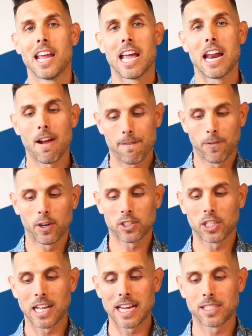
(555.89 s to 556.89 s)
And at
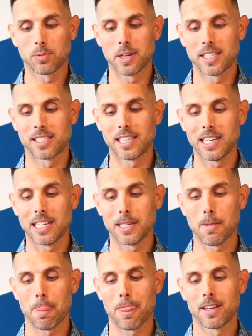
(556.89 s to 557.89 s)
first glance, we
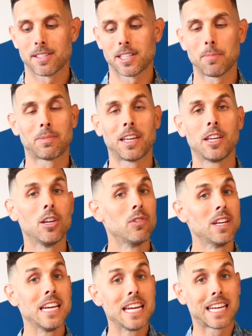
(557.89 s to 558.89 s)
see something
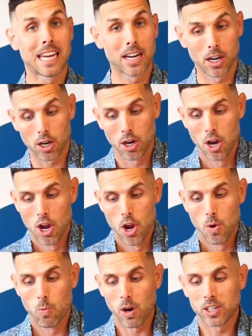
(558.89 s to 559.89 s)
unique here
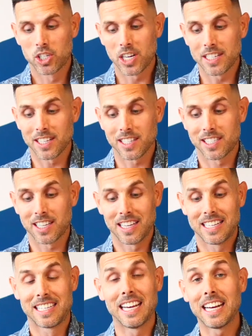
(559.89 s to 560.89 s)
where Jesus
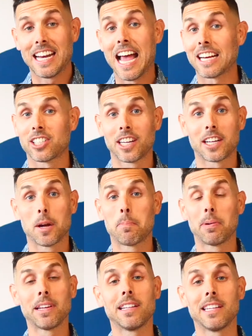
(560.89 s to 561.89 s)
didn't actually
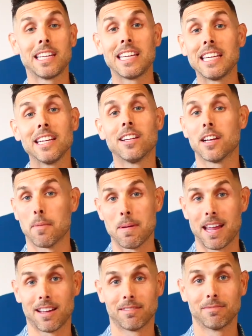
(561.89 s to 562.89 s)
completely heal a
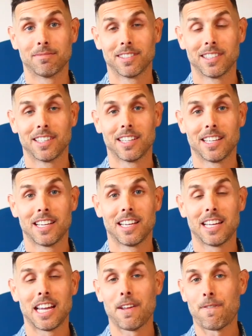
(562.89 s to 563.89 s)
man.
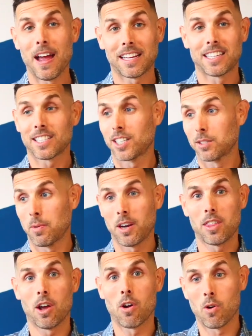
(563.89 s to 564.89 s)
In fact, this is one
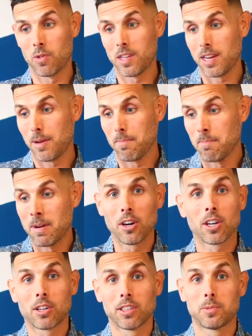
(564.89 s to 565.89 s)
of the only
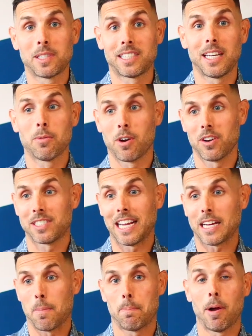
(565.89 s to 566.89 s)
miracles we see where it's
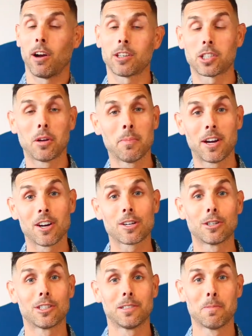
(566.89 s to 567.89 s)
like a partial
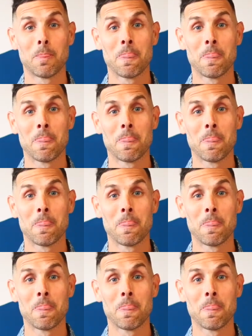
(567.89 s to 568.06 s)
miracle,